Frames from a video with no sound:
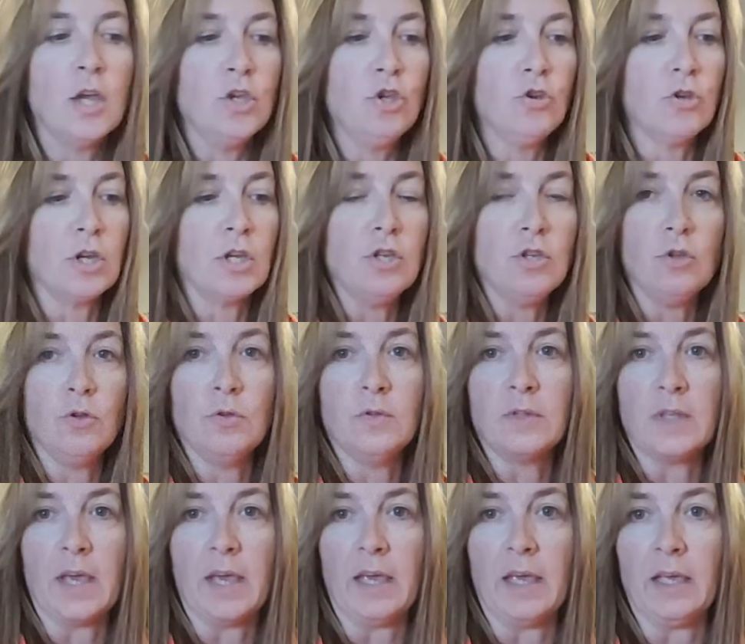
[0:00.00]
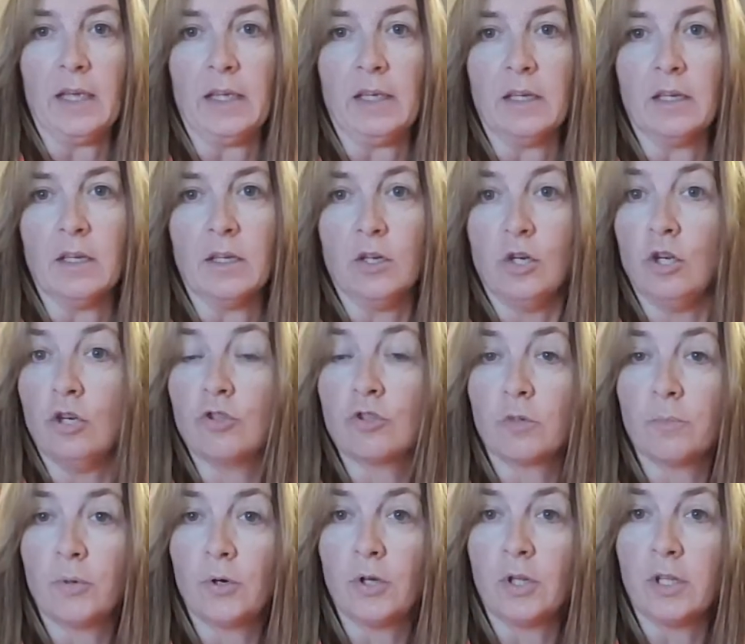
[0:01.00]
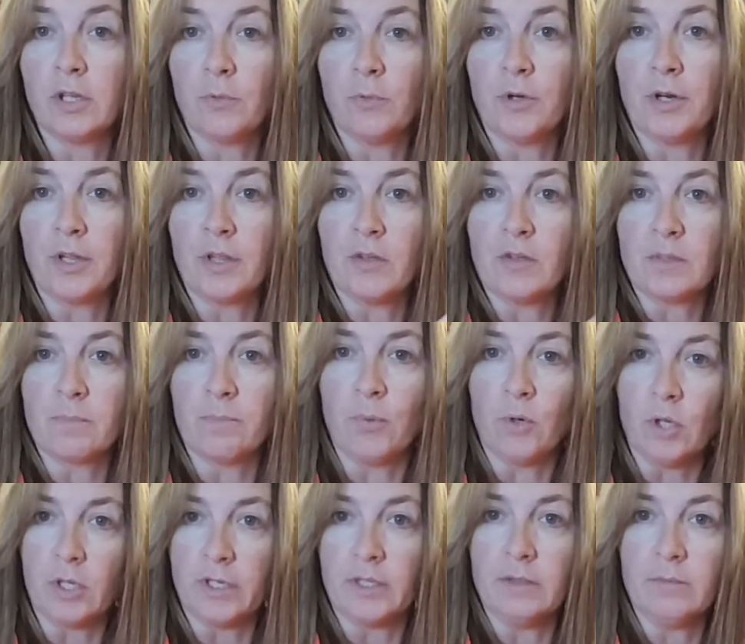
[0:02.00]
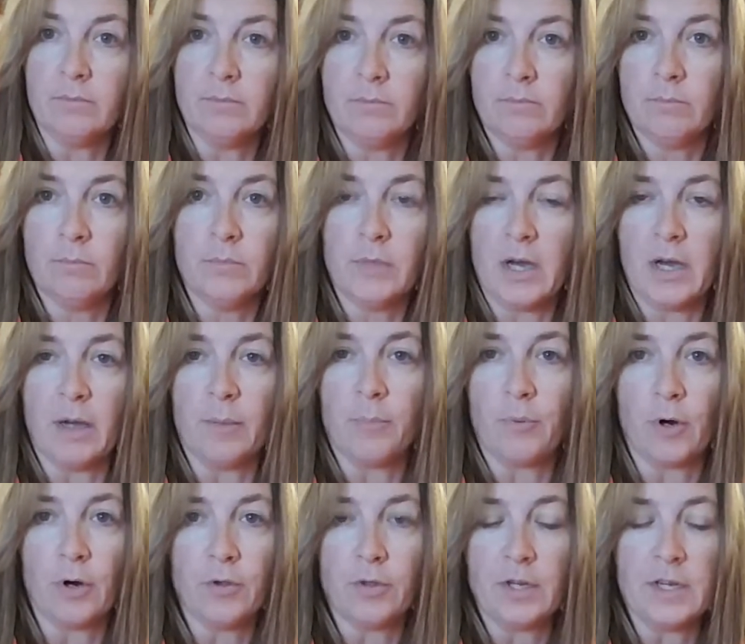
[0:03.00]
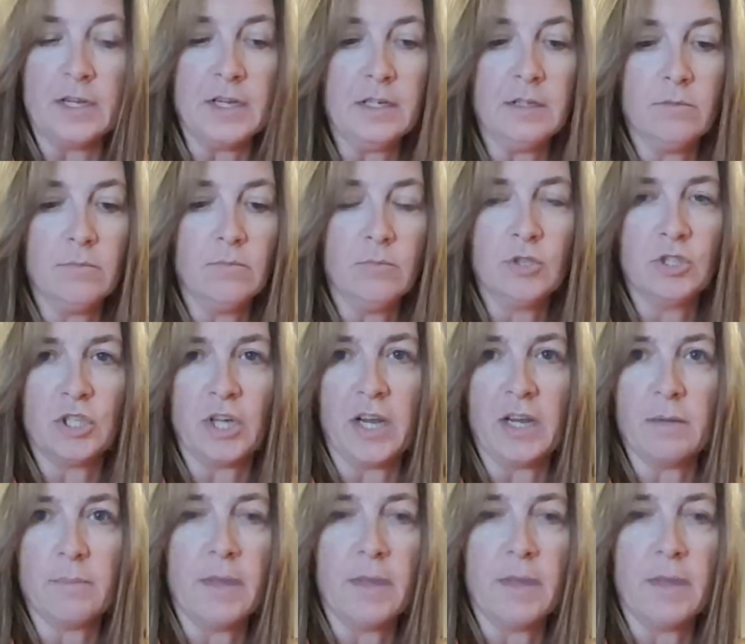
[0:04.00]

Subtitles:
You can use a NutriBullet, one of those bullet protein shake